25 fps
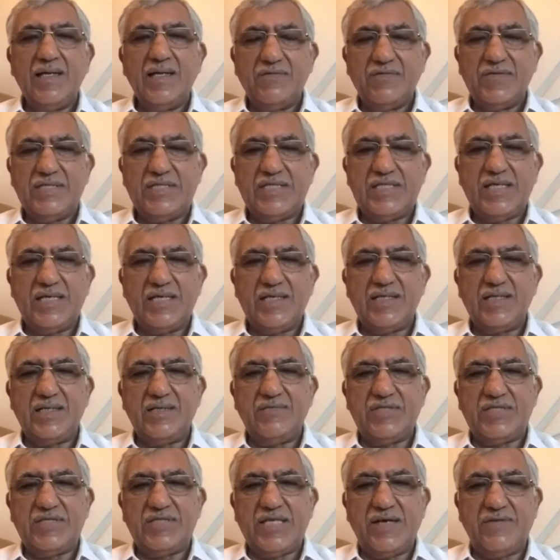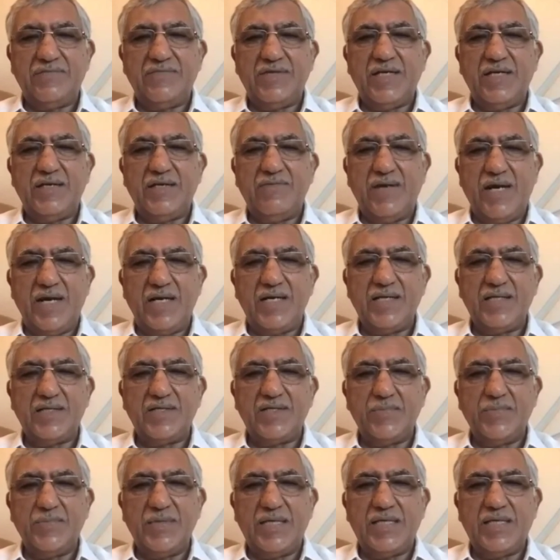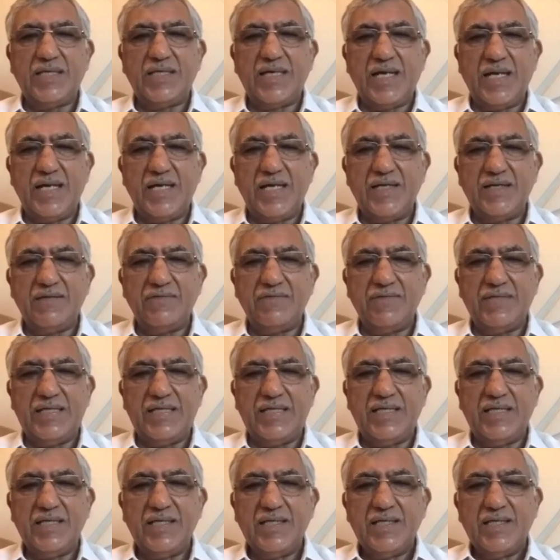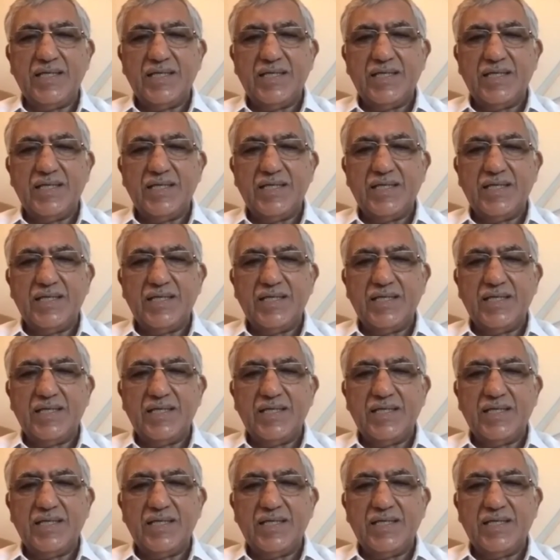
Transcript: which have the advantage of being relatively